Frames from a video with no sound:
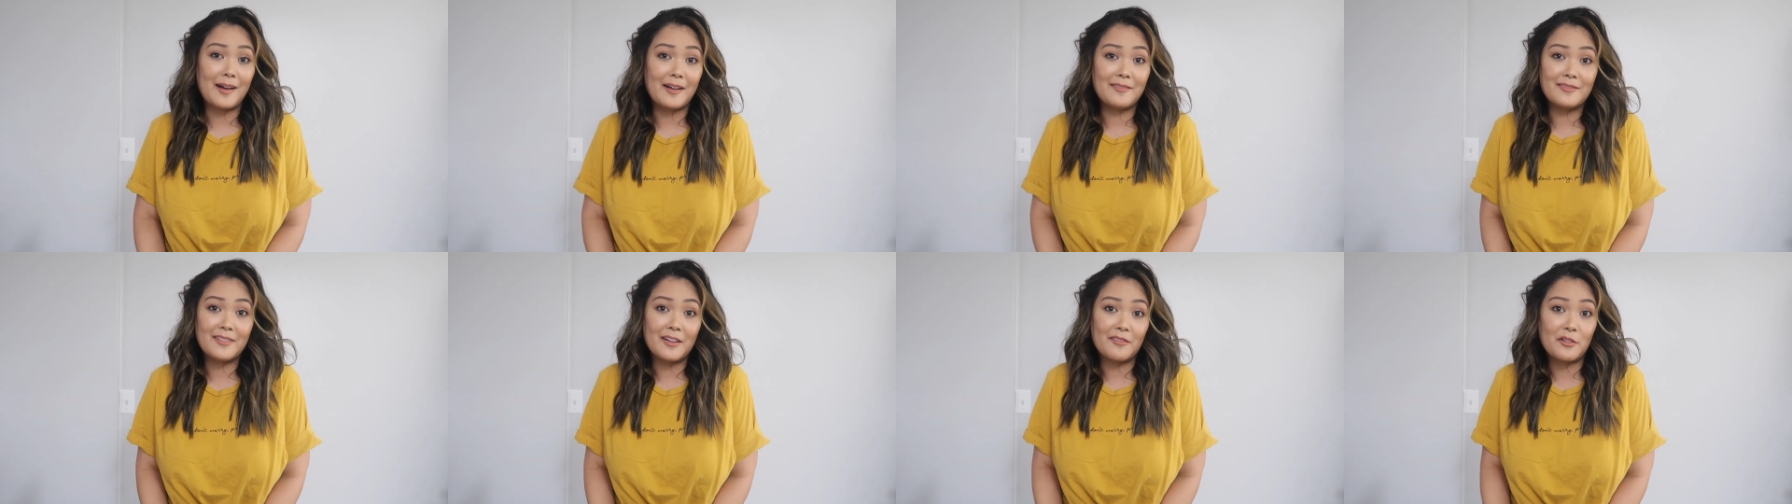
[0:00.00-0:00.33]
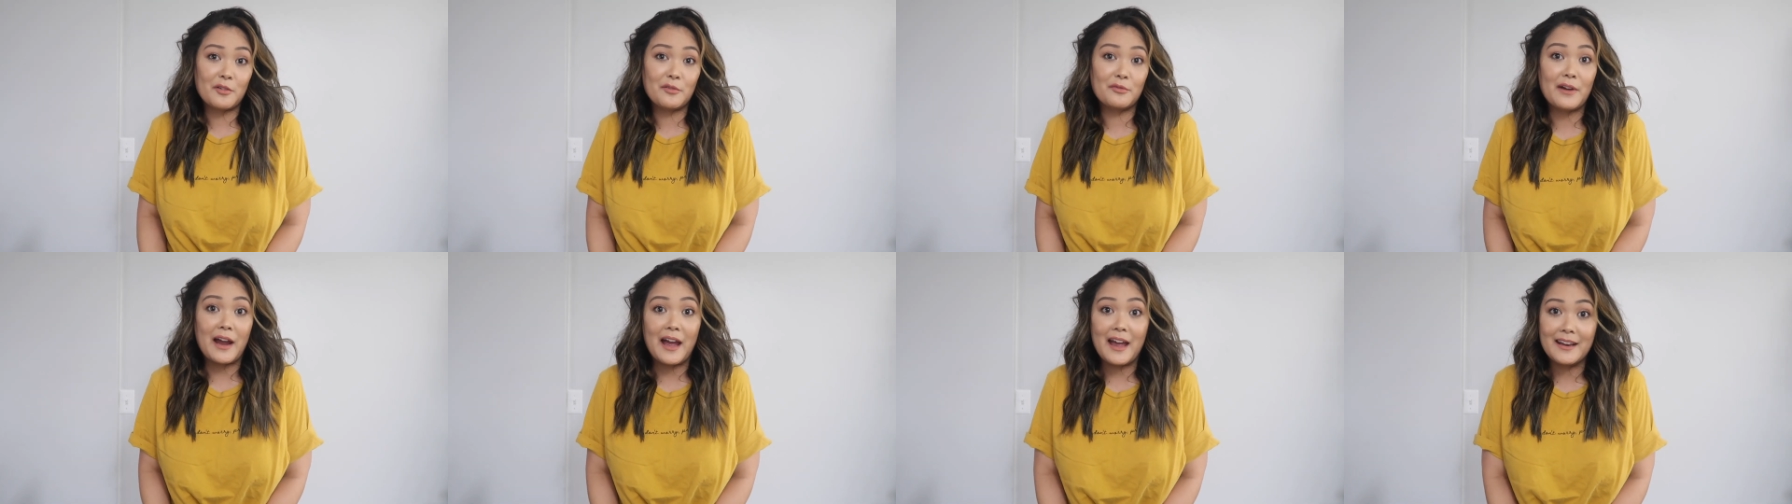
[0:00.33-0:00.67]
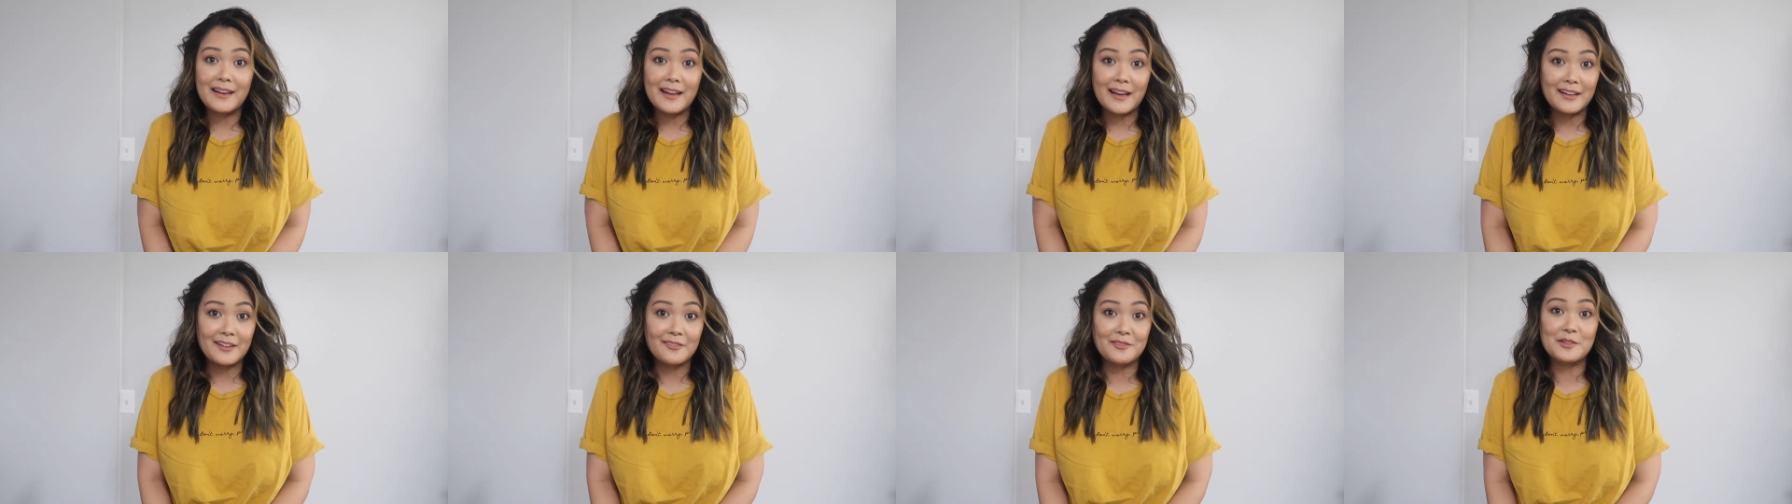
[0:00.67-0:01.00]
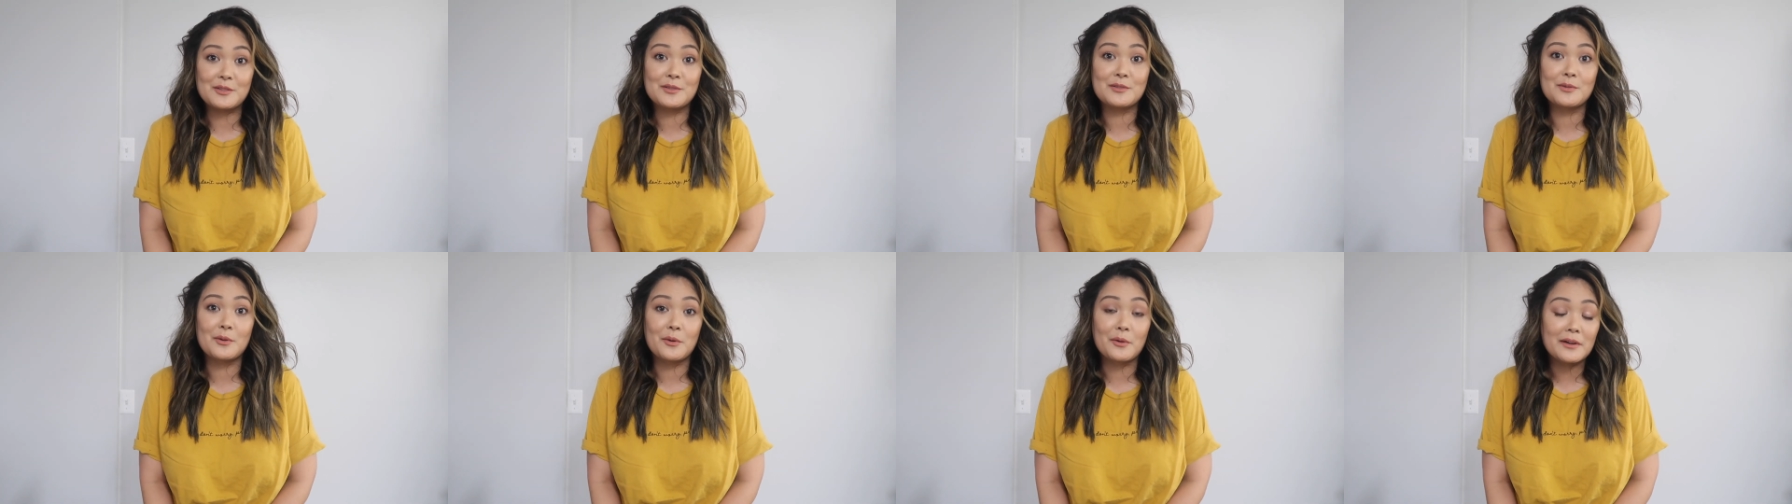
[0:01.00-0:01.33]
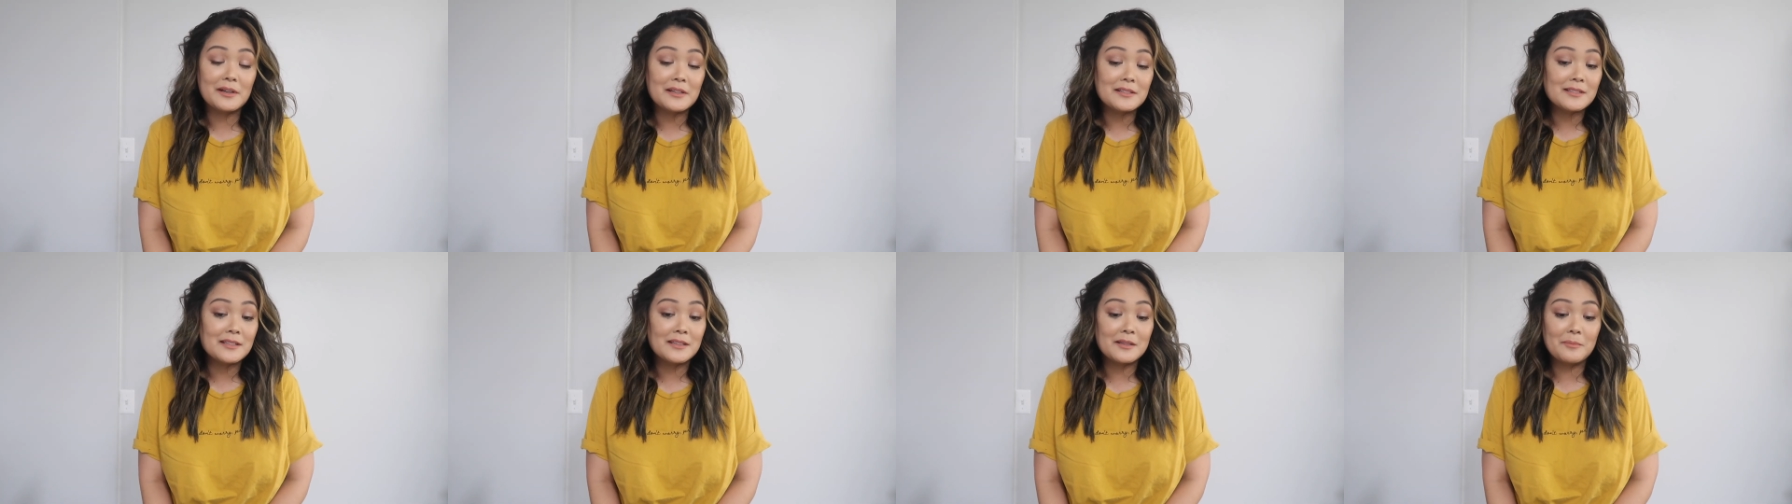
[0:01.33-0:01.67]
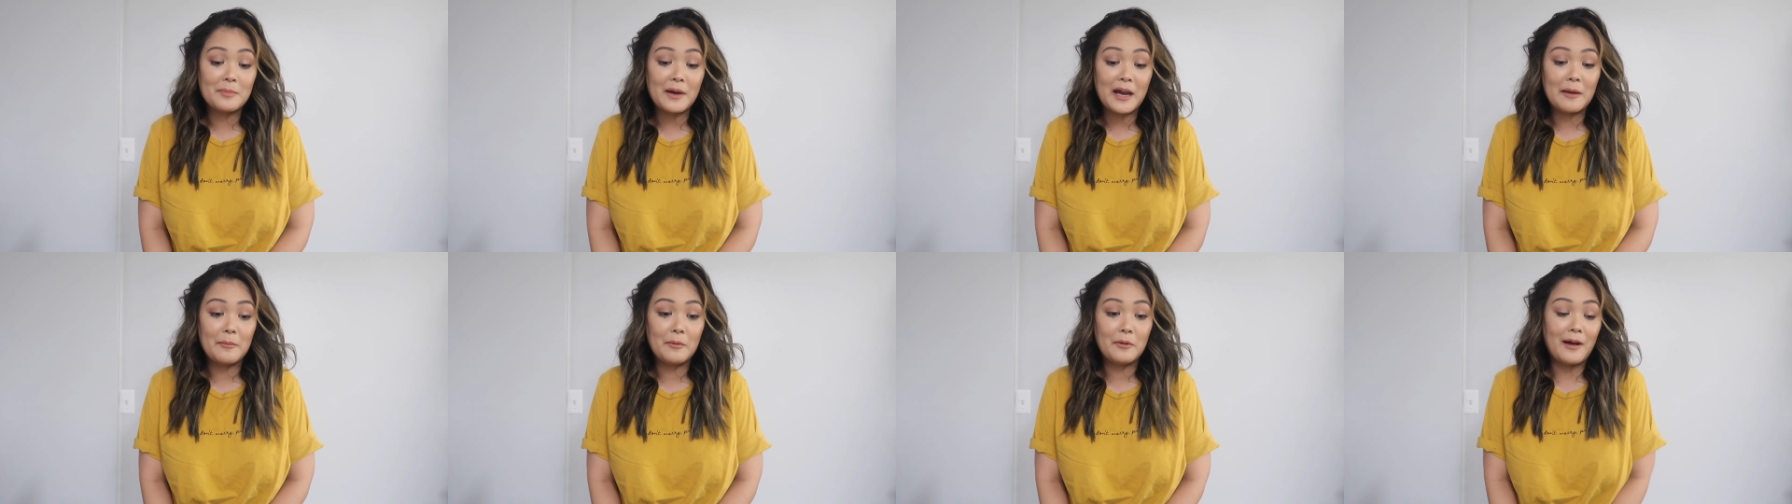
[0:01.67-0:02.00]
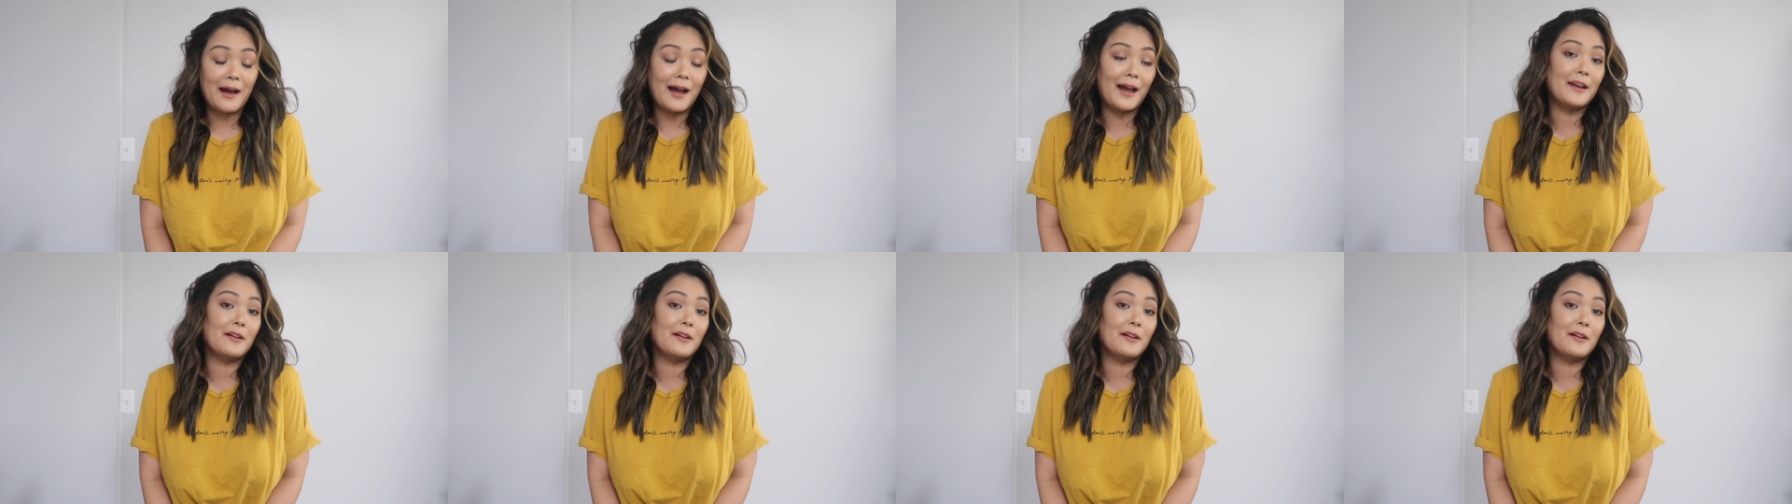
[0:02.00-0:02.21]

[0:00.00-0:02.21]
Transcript: I've never read any of the stories in the Bible.